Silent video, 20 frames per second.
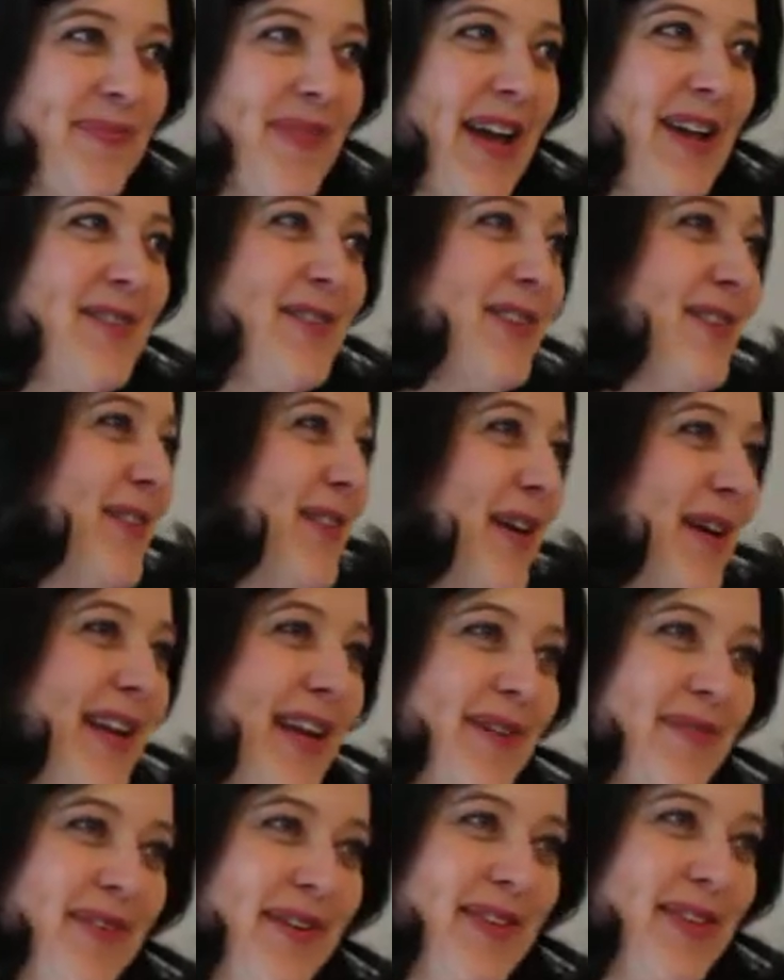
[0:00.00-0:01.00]
I just thought
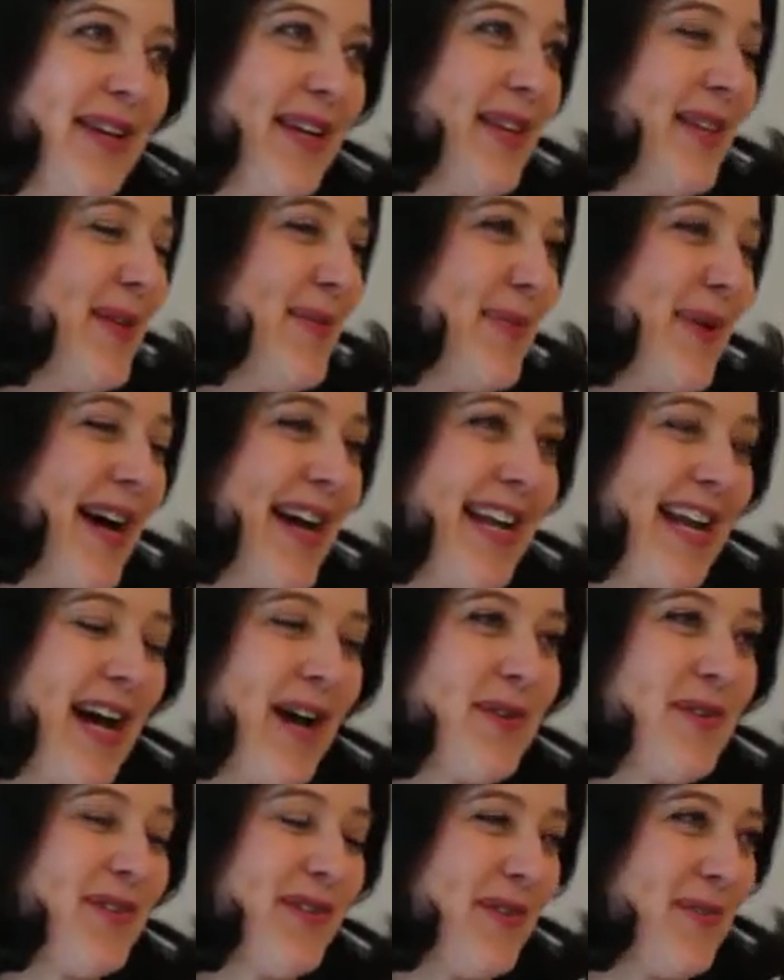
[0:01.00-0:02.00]
everything in the White
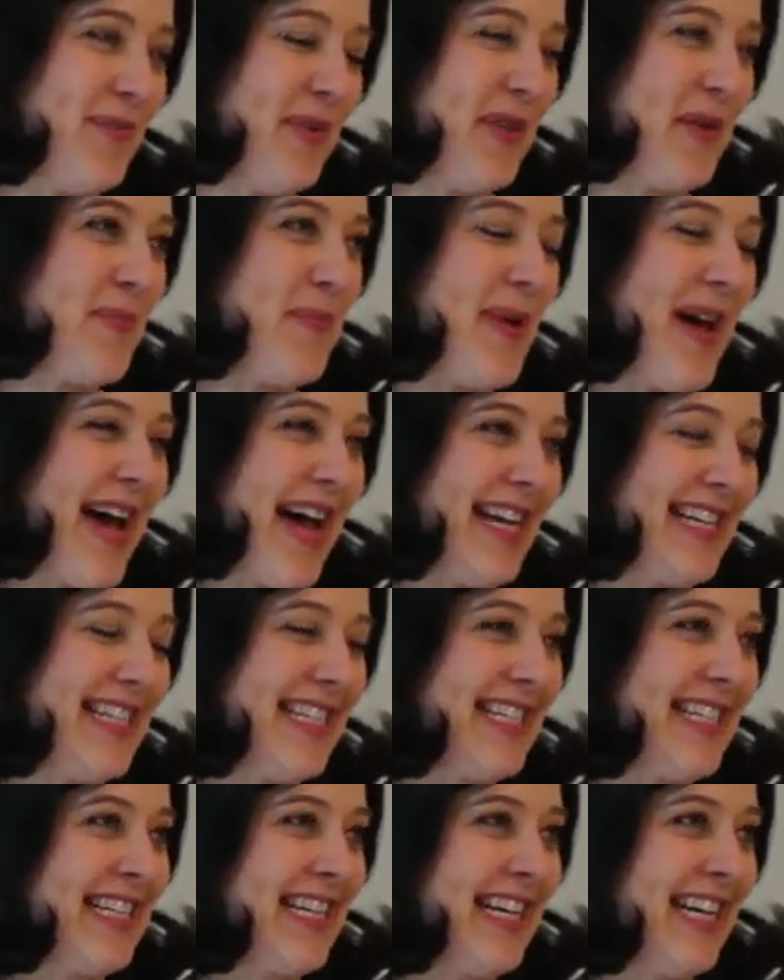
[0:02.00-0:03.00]
House should be the
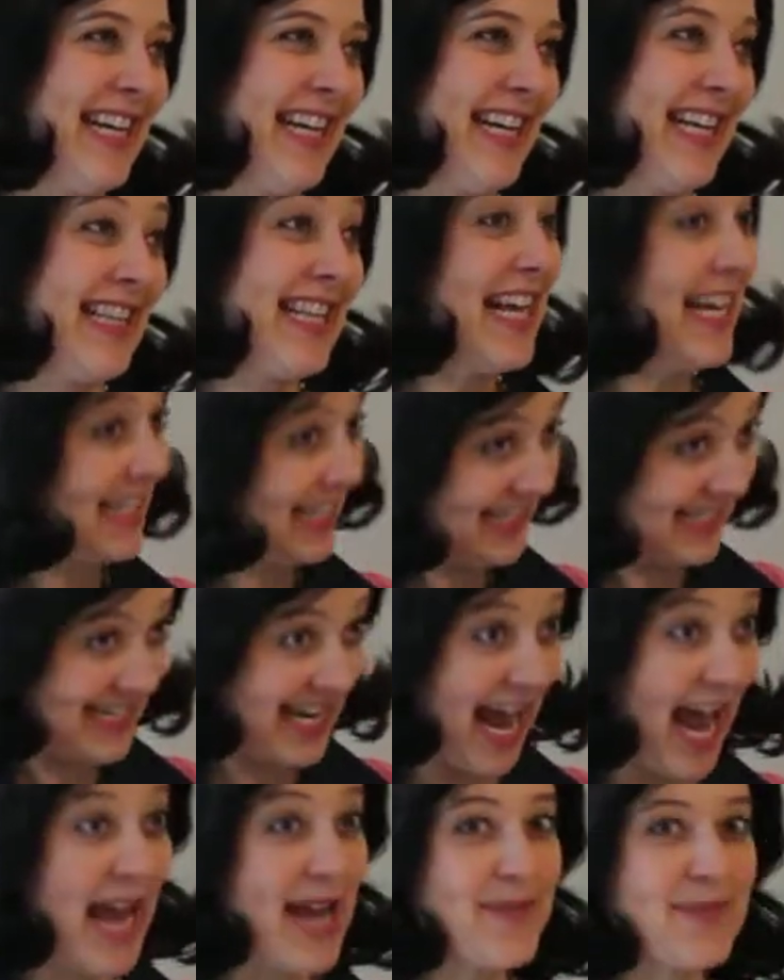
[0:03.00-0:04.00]
best. The
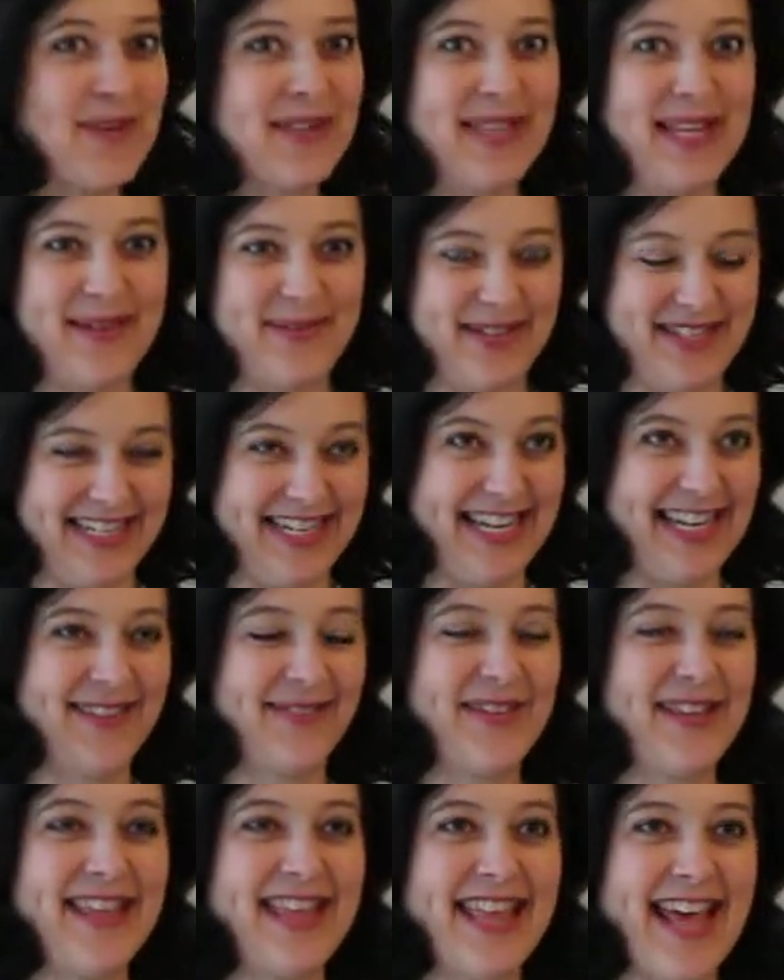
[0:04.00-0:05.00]
entertainment that was
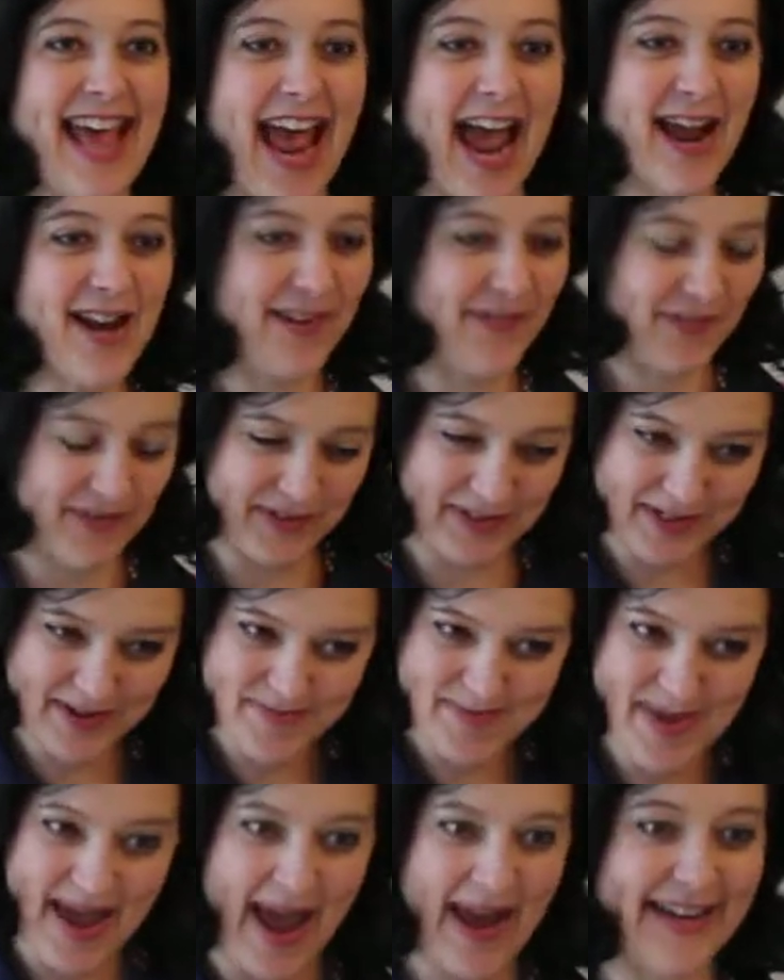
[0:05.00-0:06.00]
given, that if it was an
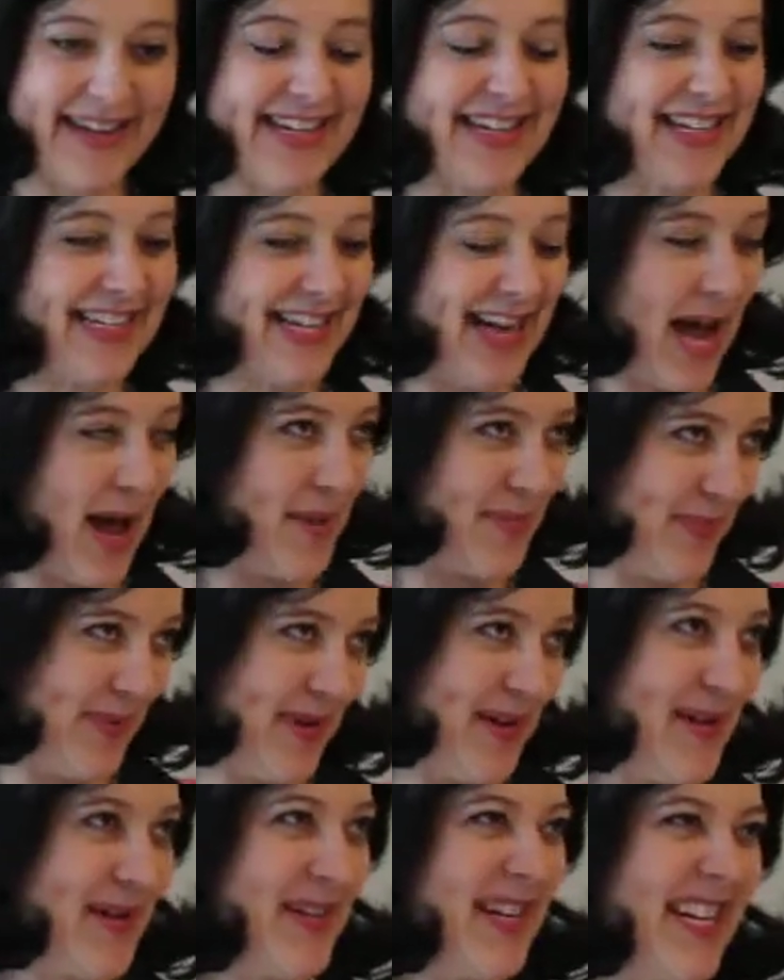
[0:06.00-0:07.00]
American
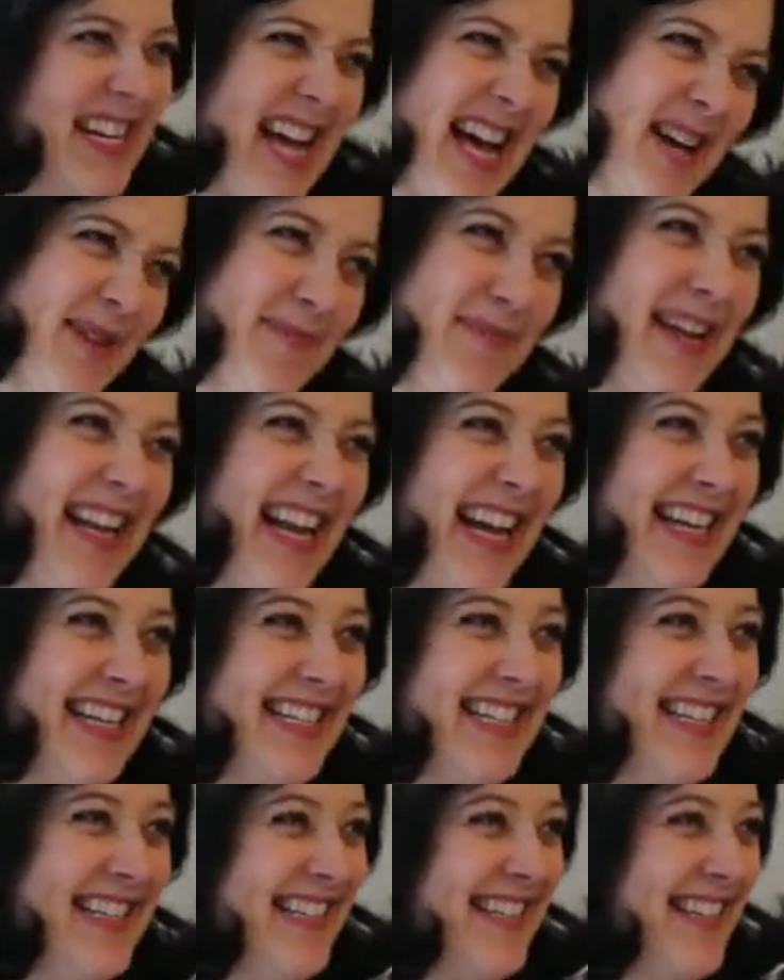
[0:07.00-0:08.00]
company who could help, I like
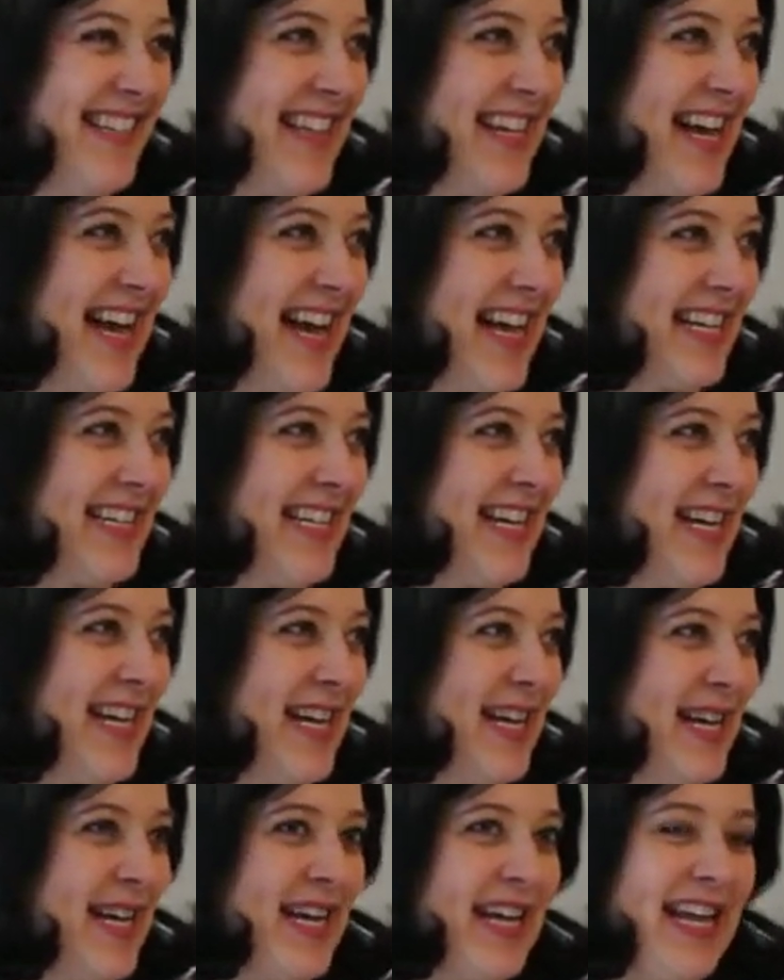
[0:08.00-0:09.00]
to do that.
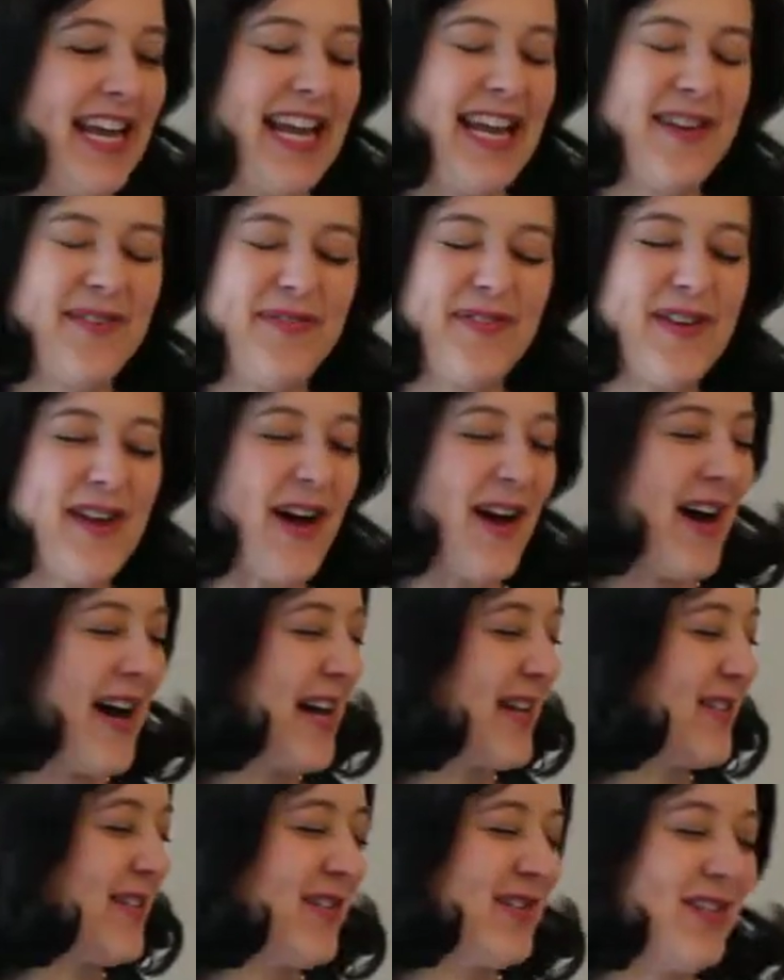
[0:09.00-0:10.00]
If
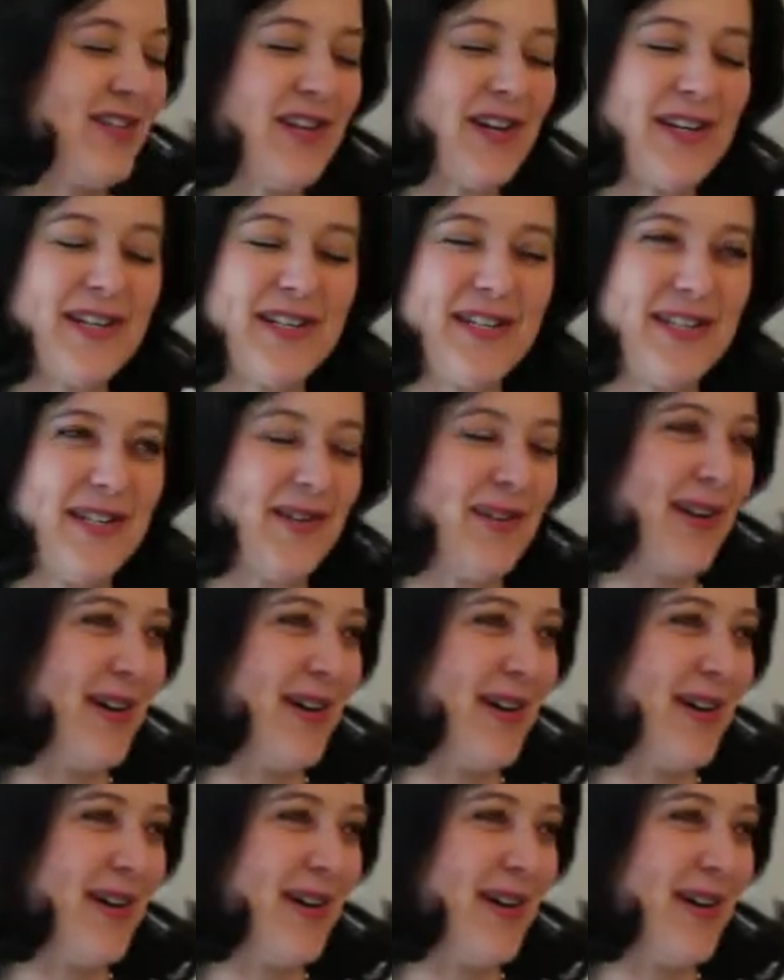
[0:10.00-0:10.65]
not, just so